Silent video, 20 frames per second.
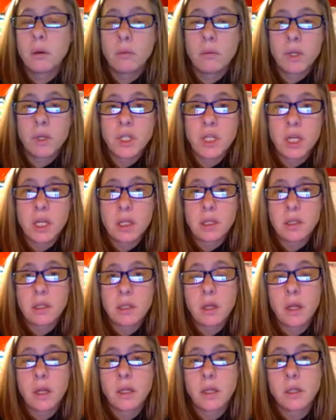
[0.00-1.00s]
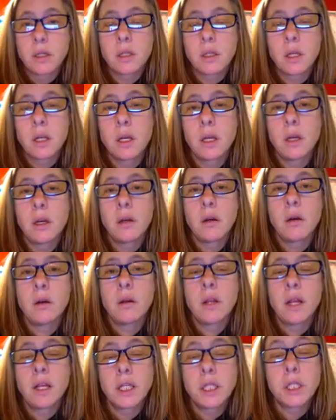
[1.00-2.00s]
which is the
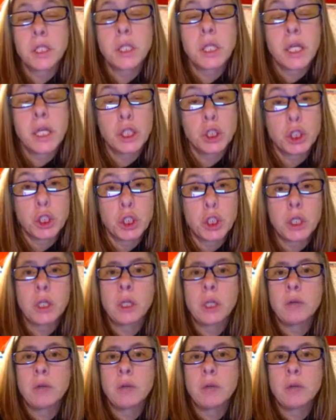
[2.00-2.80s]
legislature